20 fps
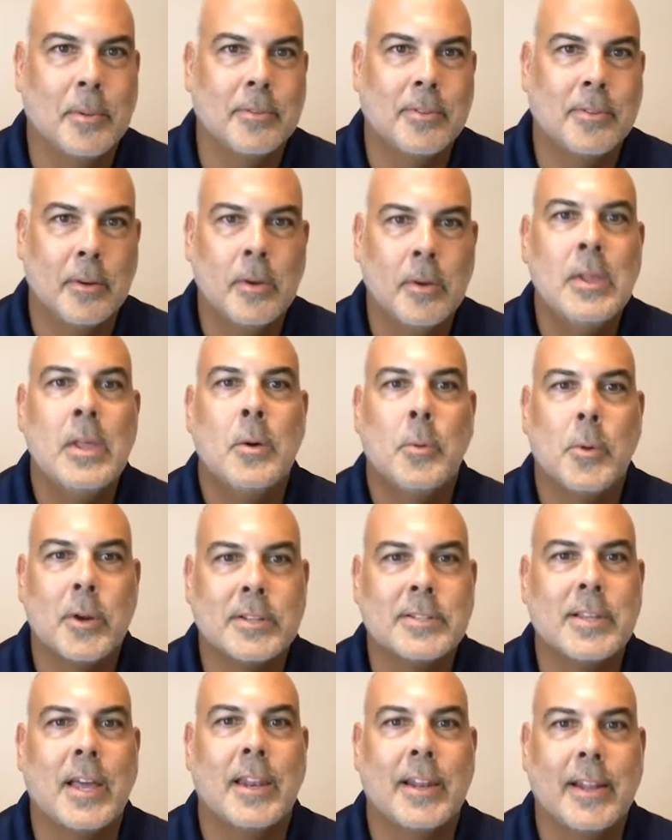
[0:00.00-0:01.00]
So we're
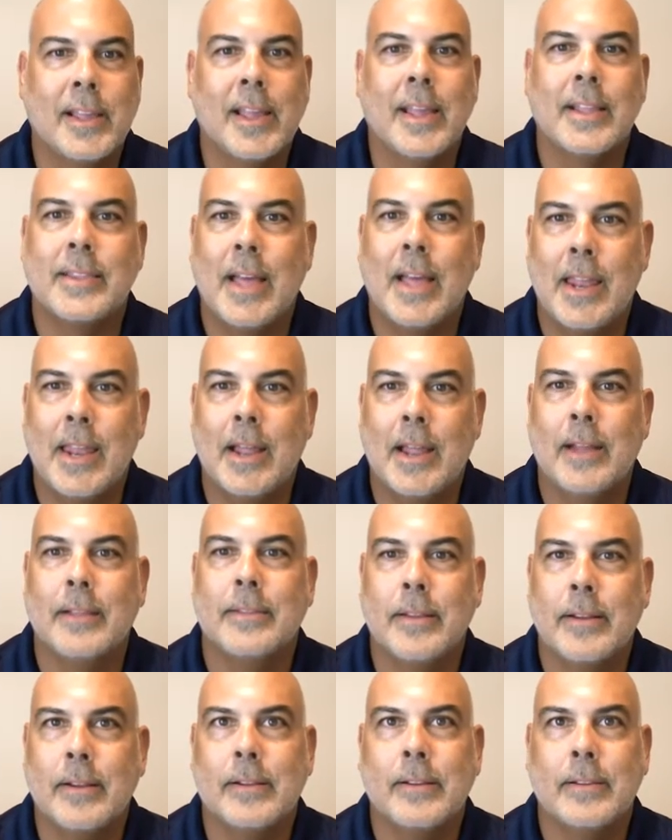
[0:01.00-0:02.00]
excited to get that out
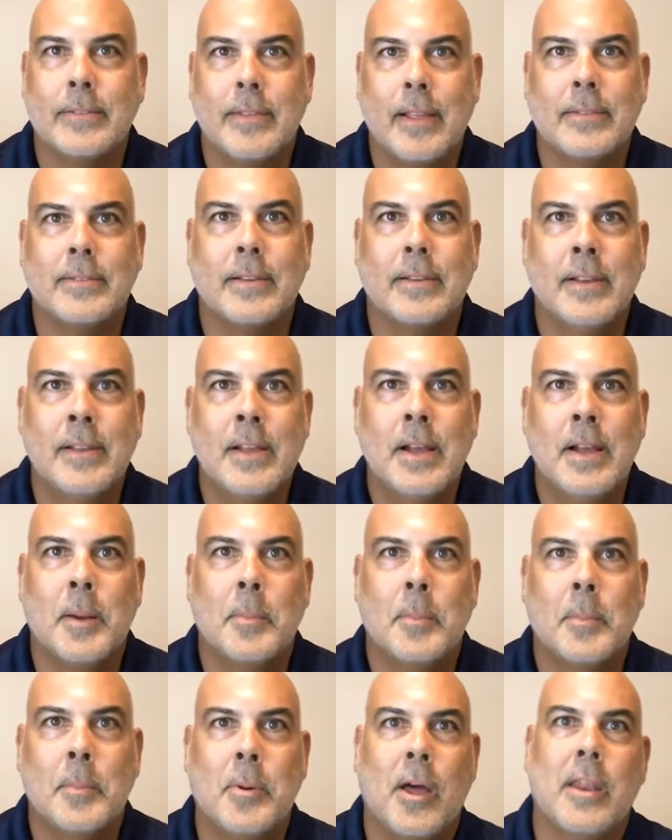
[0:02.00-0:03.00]
there because that's a, a,
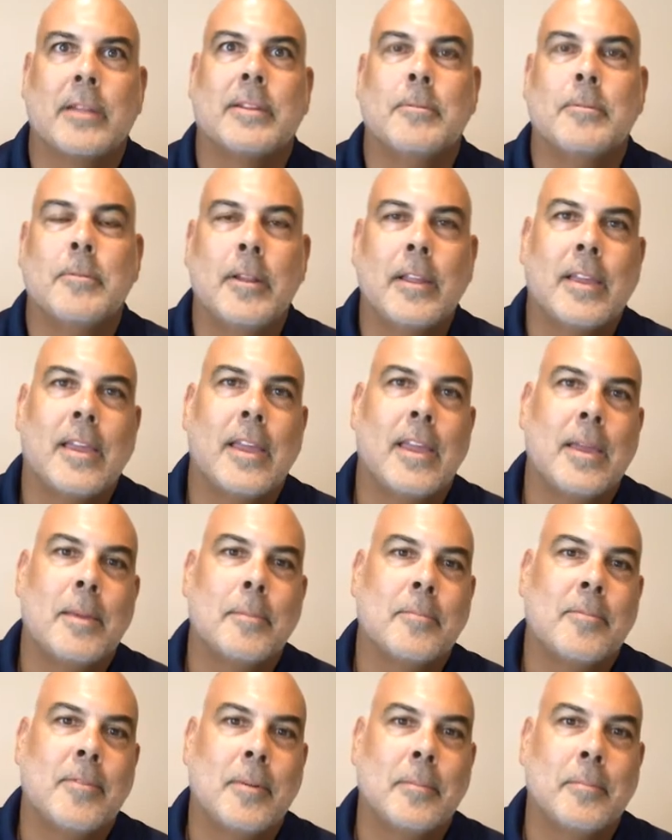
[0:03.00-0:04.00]
product that really
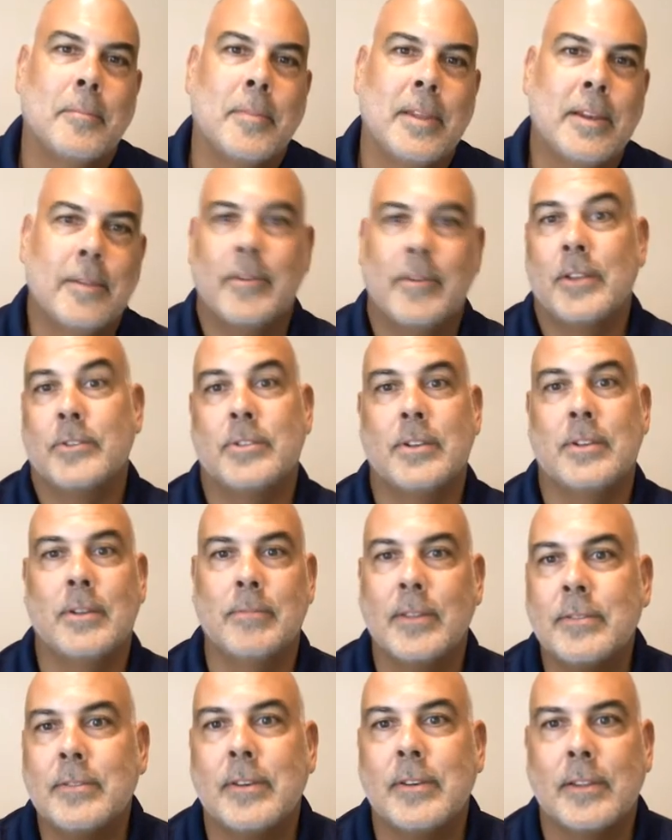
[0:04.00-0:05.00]
came from innovation of
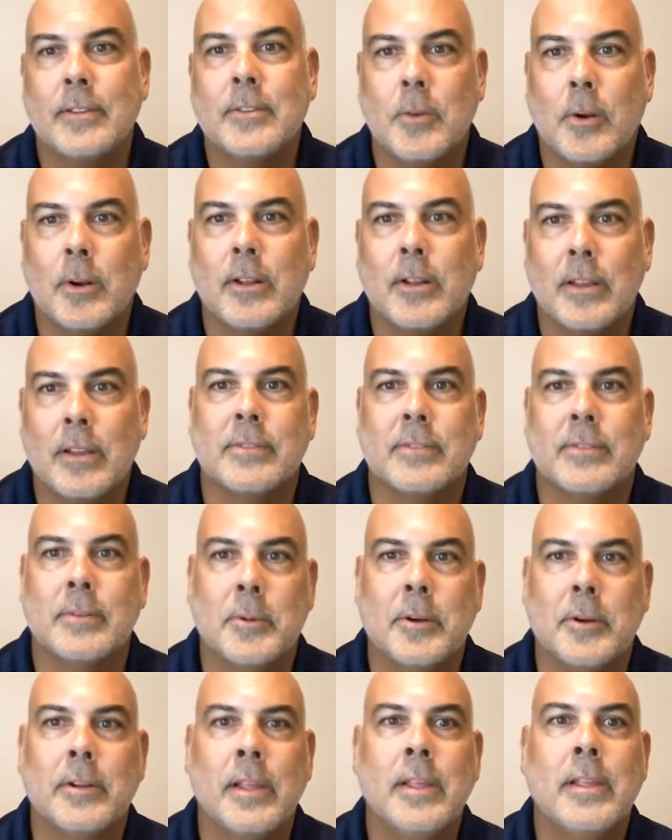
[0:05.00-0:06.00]
listening to our
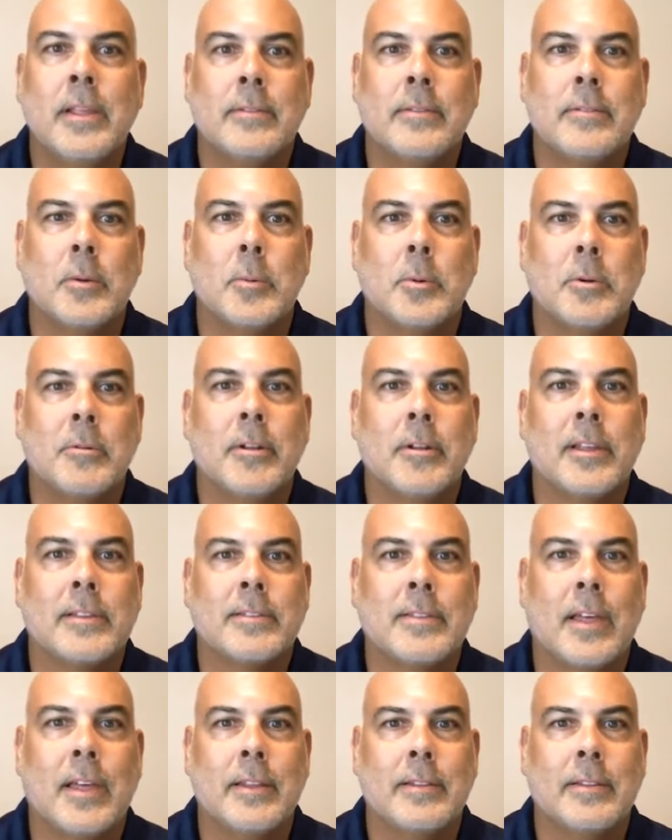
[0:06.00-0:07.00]
customer. And so we're really
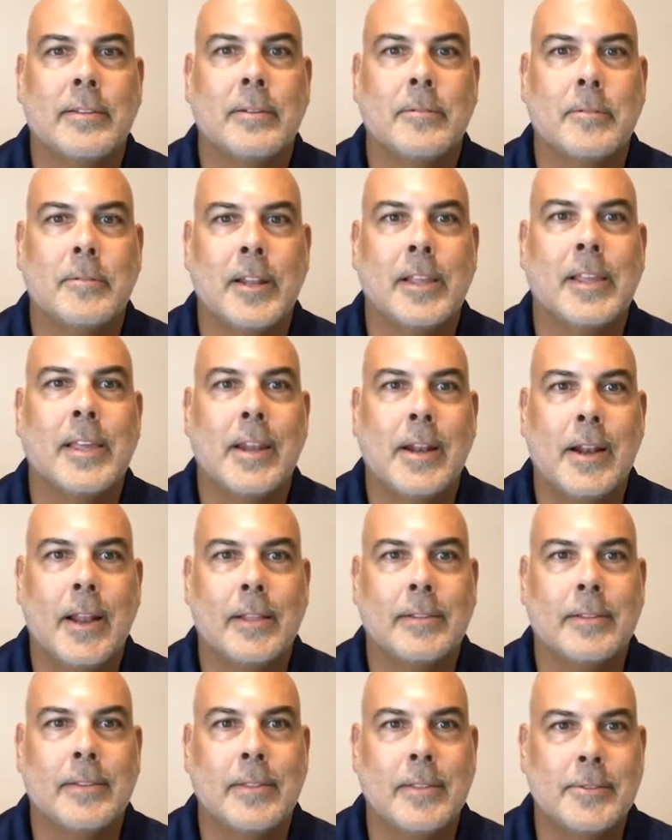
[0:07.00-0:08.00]
excited to really get it
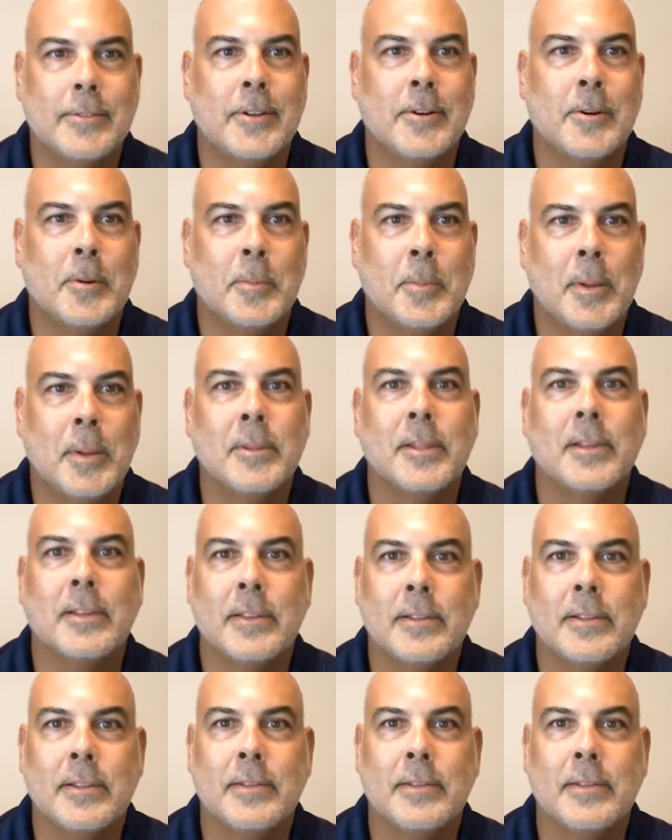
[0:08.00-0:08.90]
out to the general public.